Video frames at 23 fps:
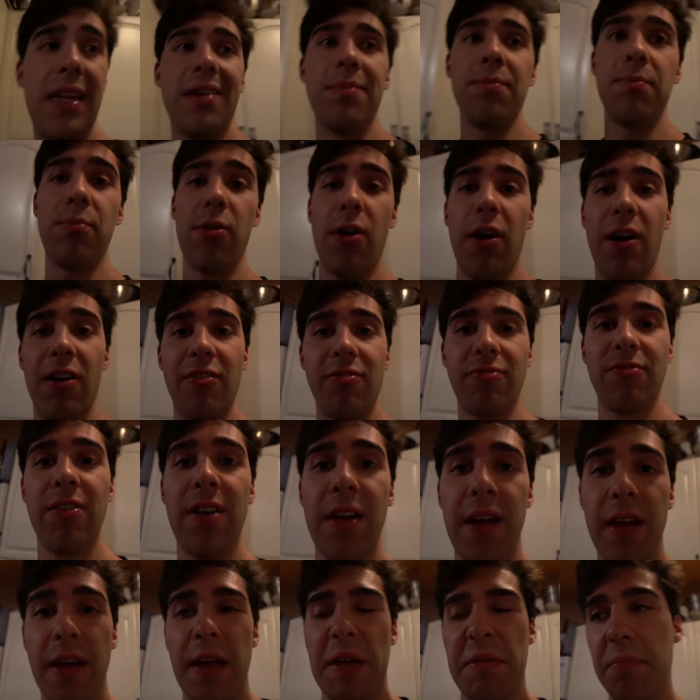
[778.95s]
improv
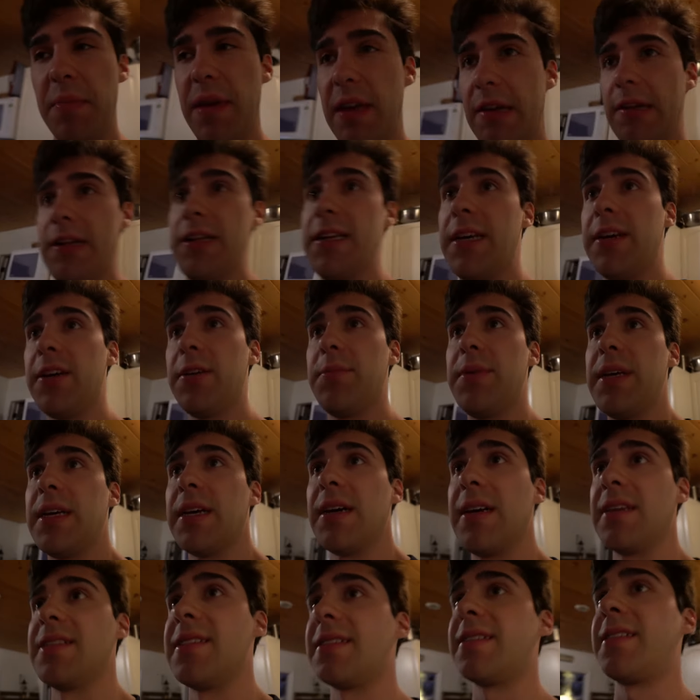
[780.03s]
meal here
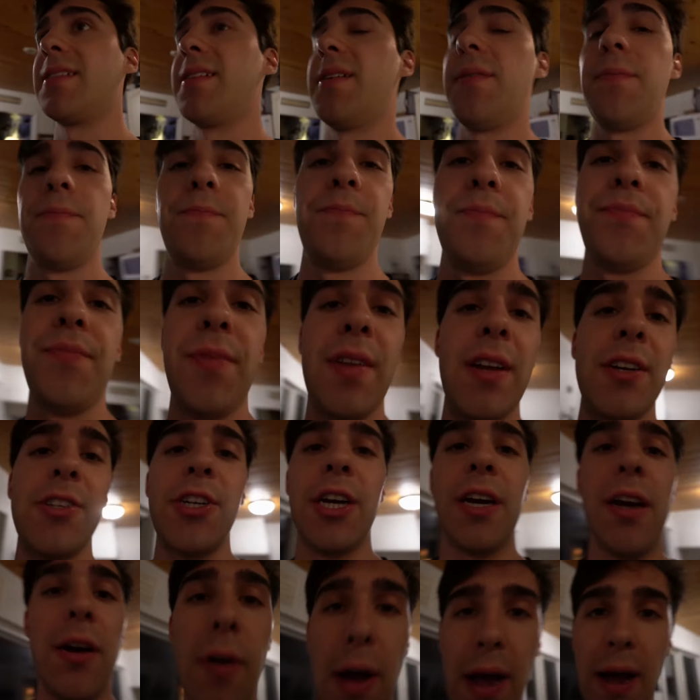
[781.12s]
because
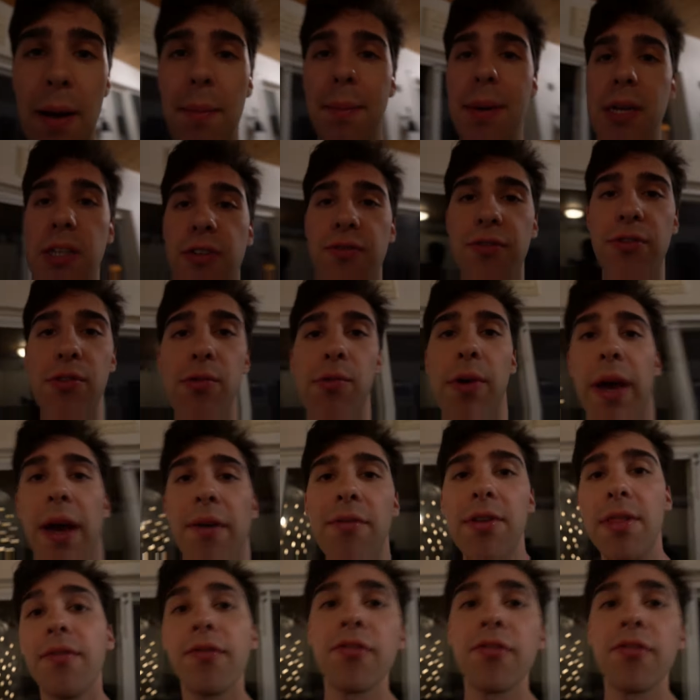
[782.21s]
check out how much food we have in the